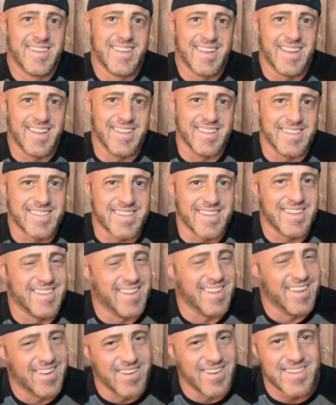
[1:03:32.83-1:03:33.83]
And he said,
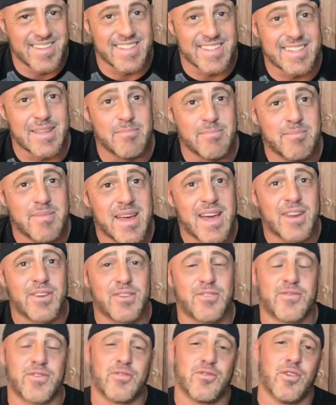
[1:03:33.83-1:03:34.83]
no, no, because they matter
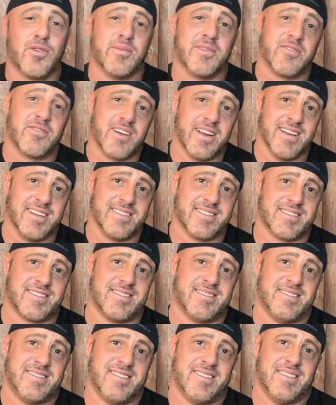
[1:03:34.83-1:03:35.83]
for Roman Reigns.
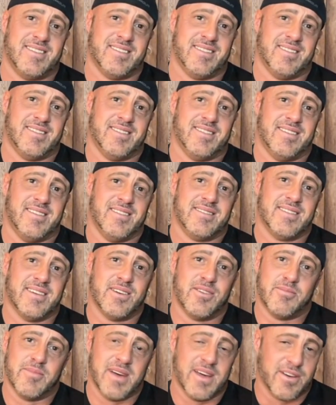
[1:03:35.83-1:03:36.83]
They
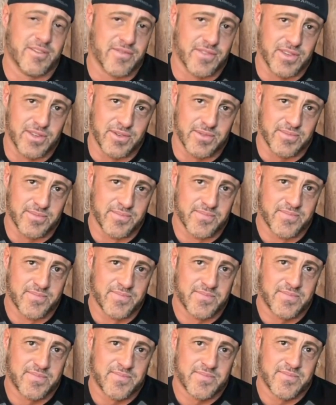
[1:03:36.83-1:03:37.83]
don't matter for
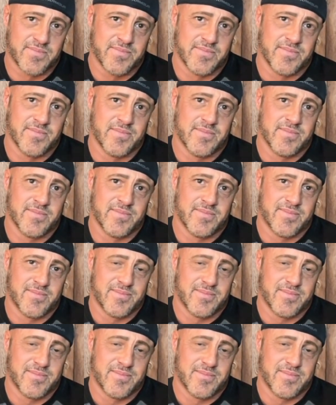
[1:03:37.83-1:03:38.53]
you.